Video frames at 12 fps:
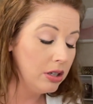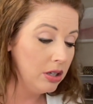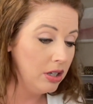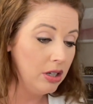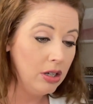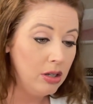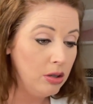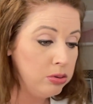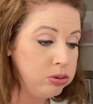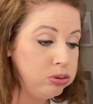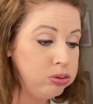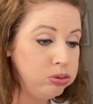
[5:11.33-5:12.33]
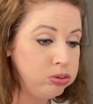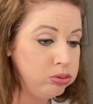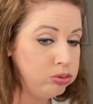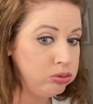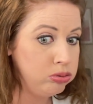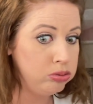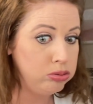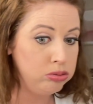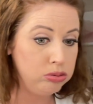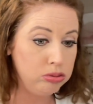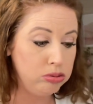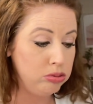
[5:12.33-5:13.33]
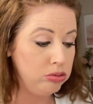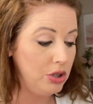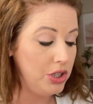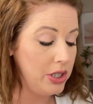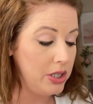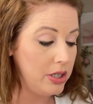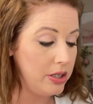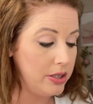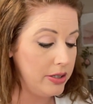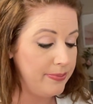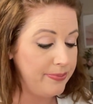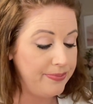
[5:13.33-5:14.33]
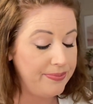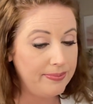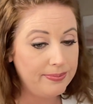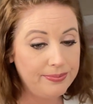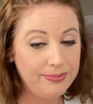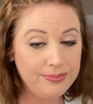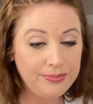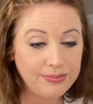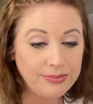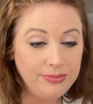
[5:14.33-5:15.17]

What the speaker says: No one is speaking in this clip.